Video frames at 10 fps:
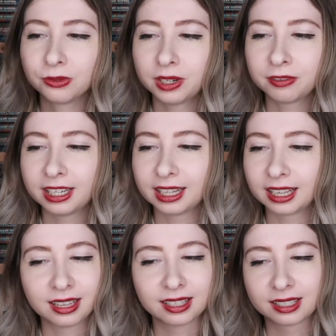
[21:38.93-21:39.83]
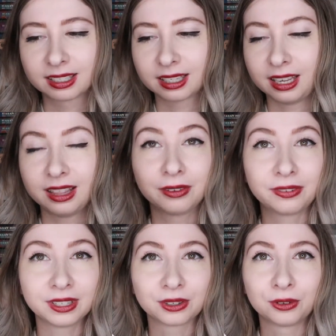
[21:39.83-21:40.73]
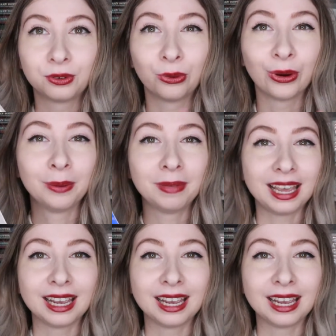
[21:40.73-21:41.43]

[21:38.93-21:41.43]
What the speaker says: reread this in the physical form